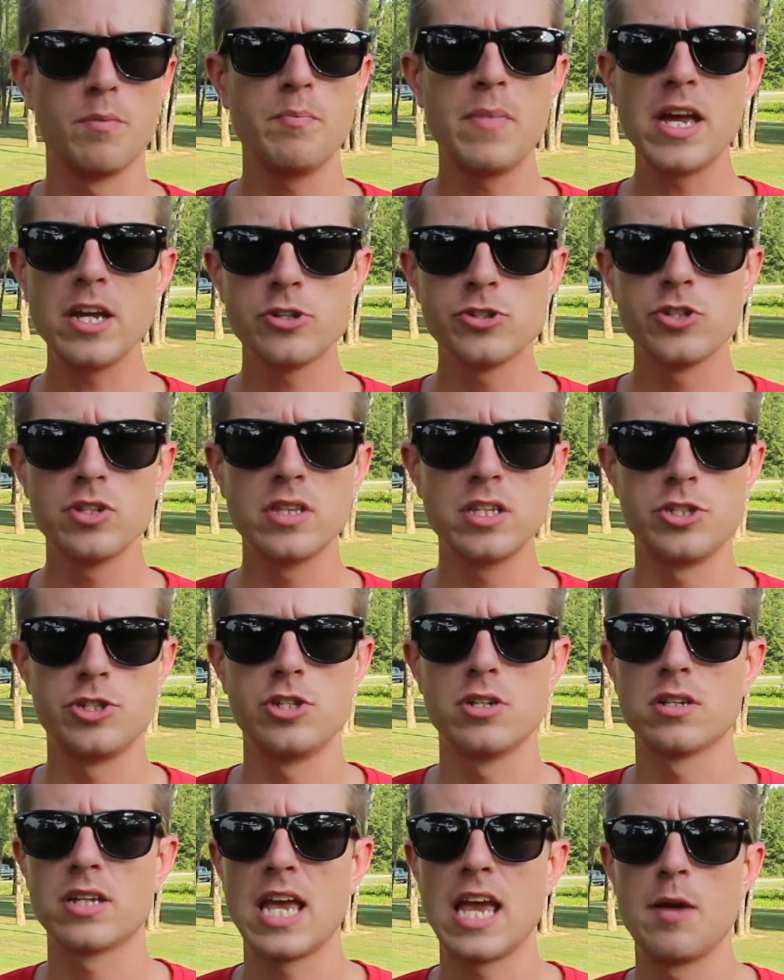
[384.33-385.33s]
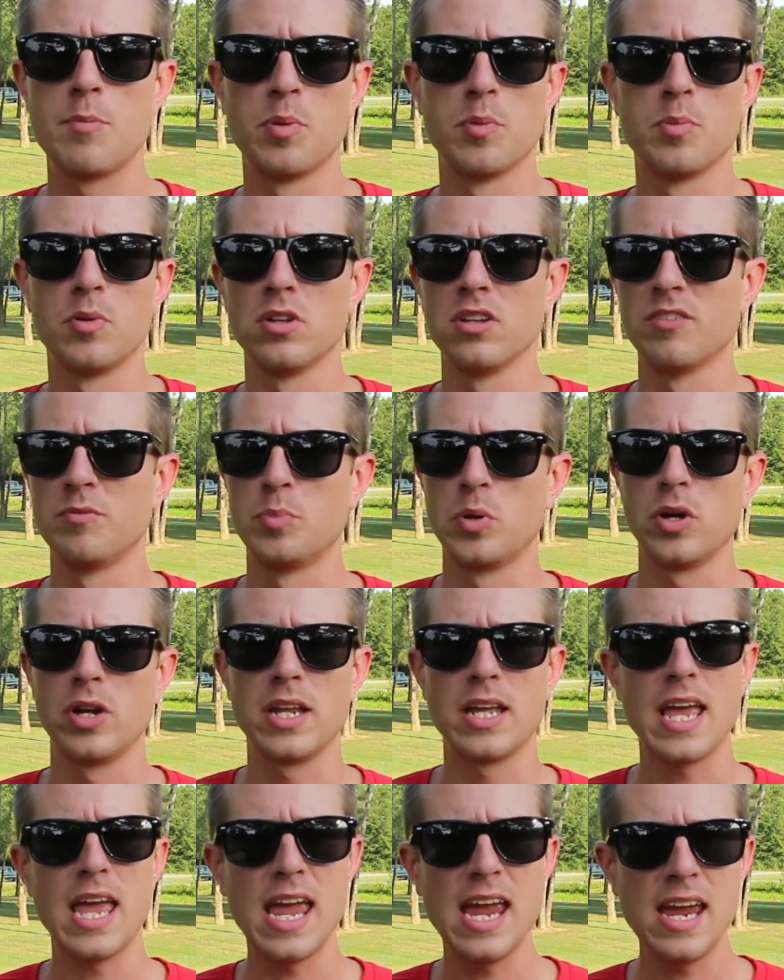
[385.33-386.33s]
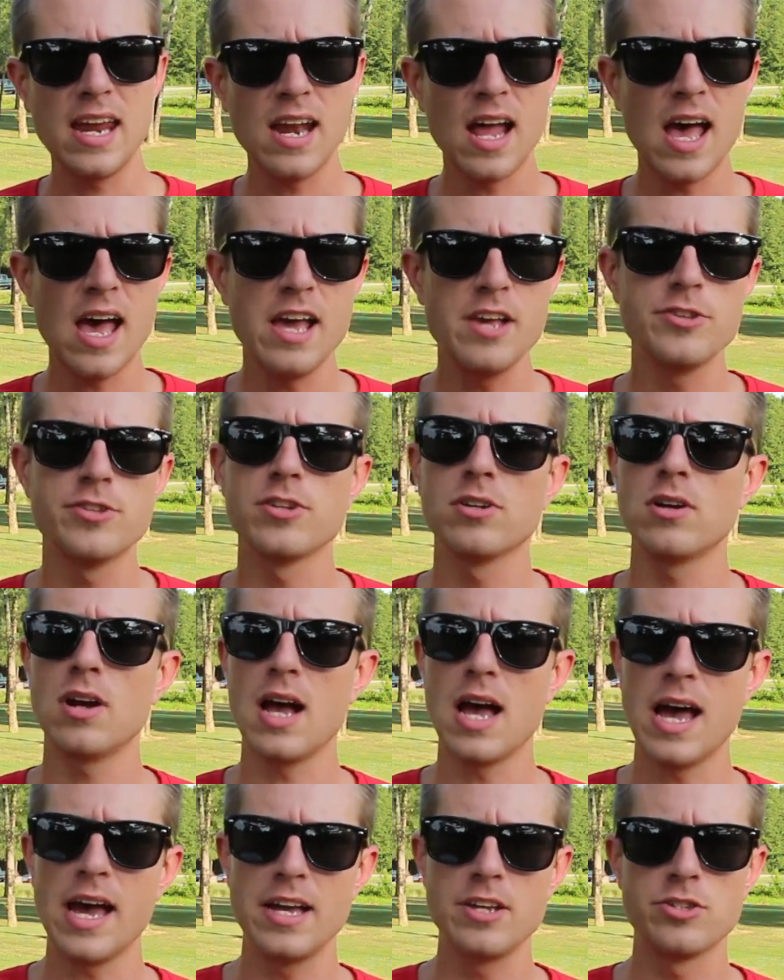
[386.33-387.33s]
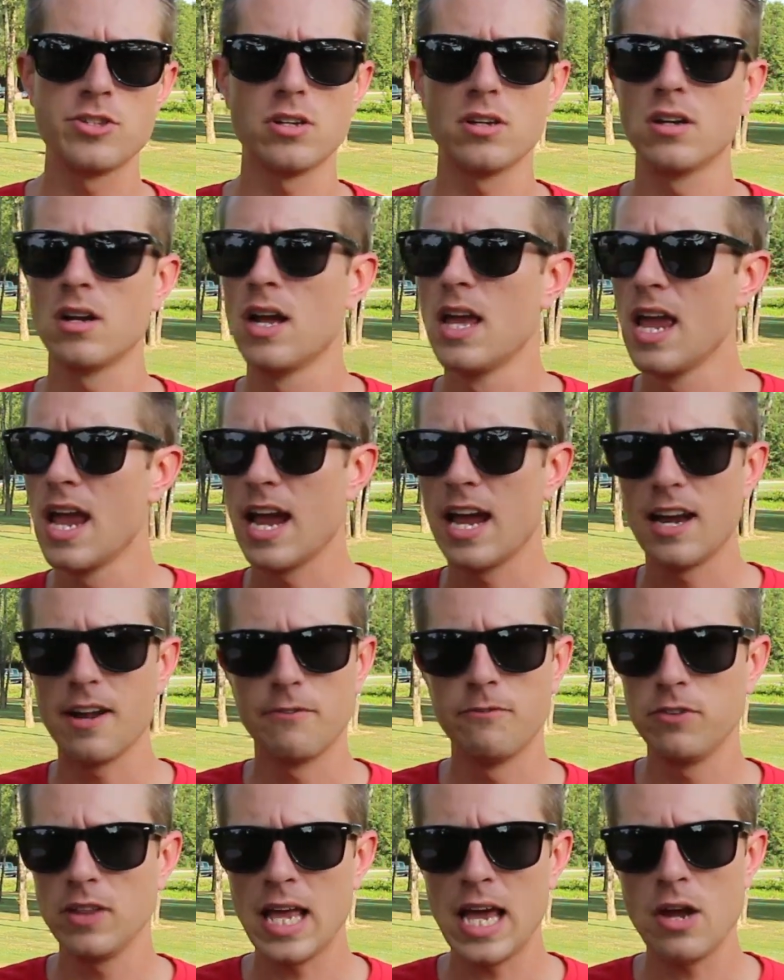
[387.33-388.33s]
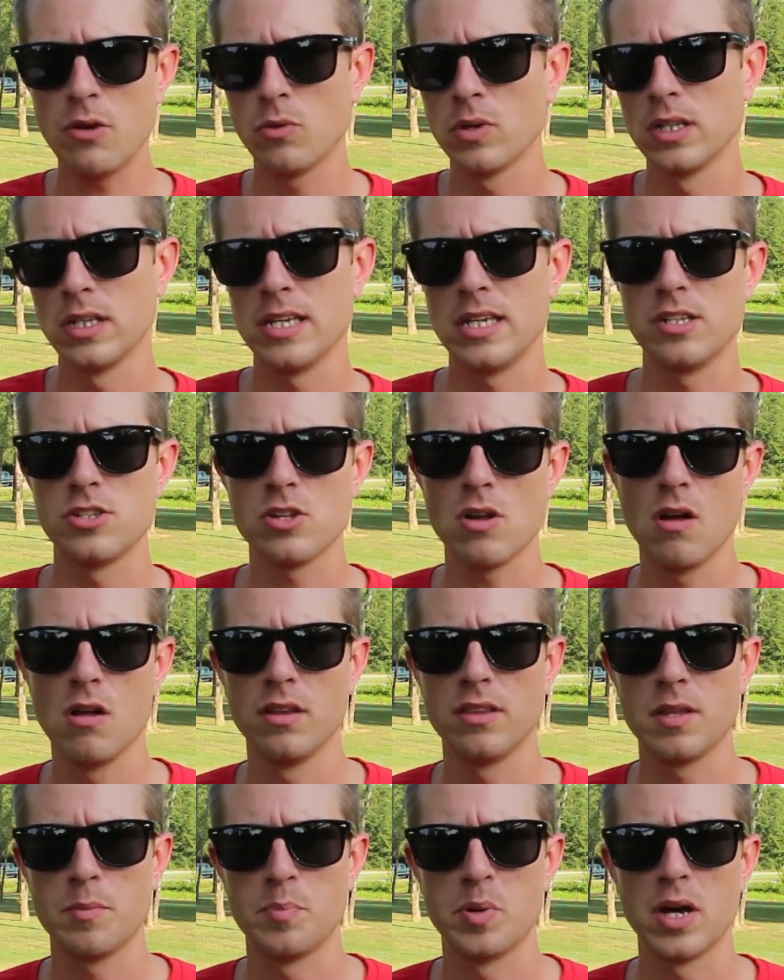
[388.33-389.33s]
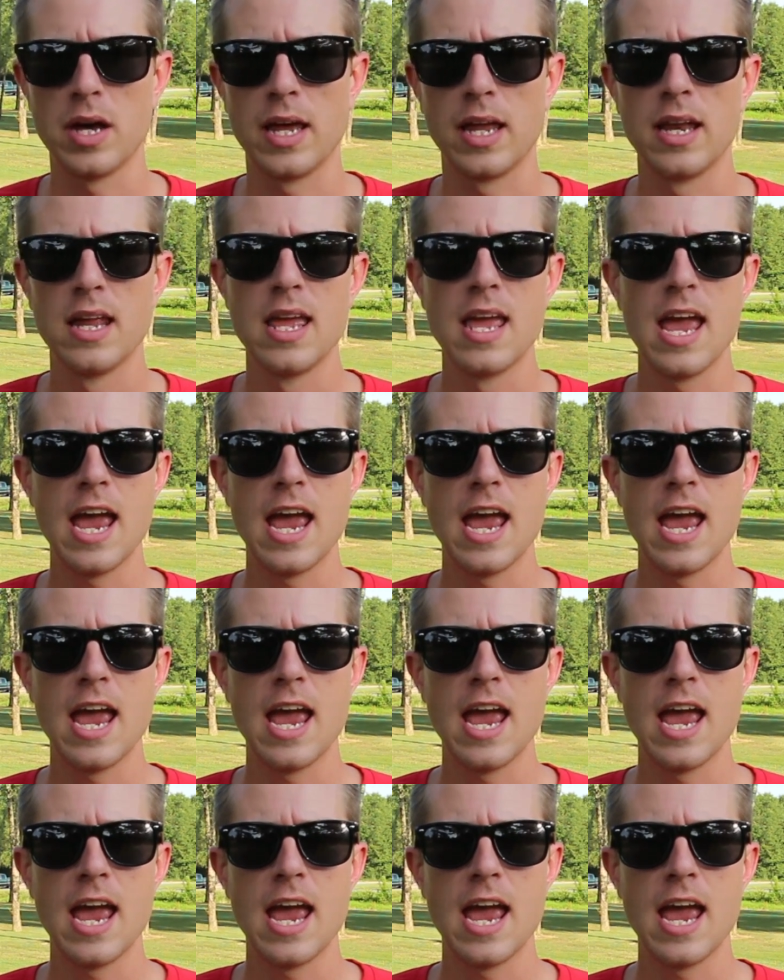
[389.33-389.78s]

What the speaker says: Make sure that you're capable of putting anhyzer, hyzer, and a flat release on the putt,